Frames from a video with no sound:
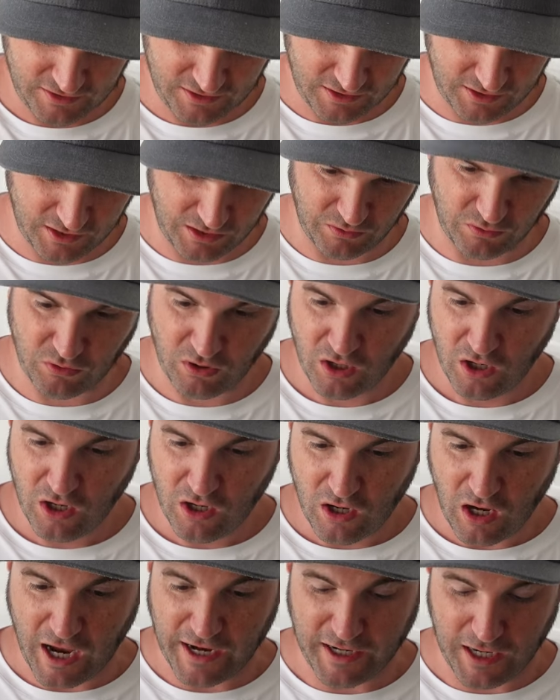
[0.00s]
and then
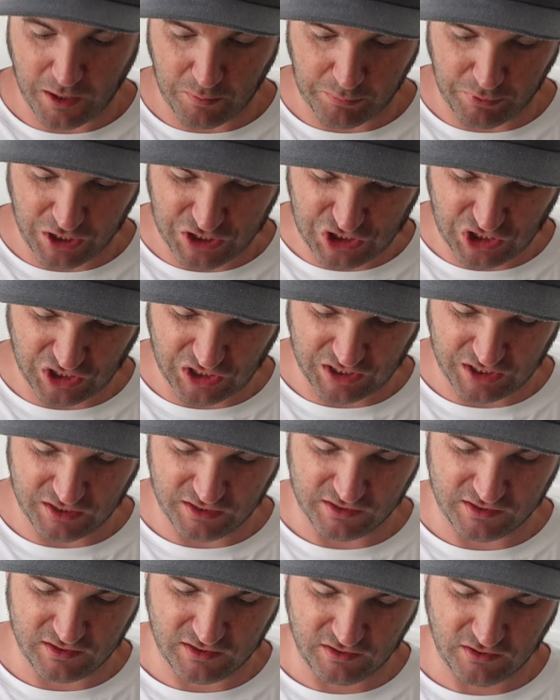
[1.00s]
I got a bunch of
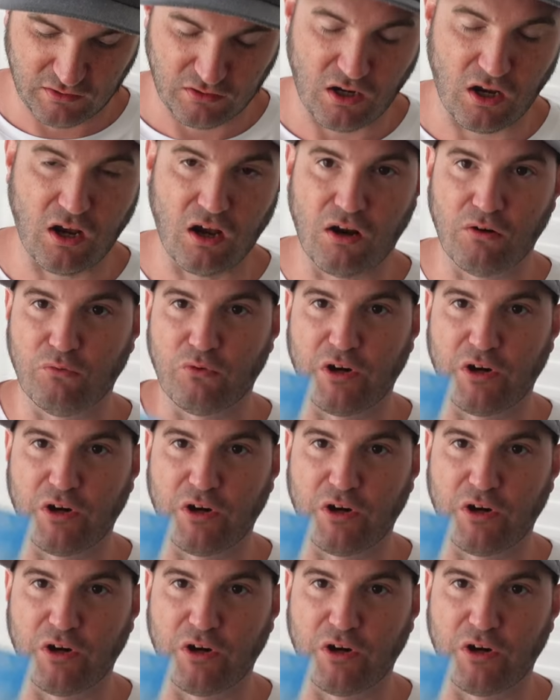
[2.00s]
these uh,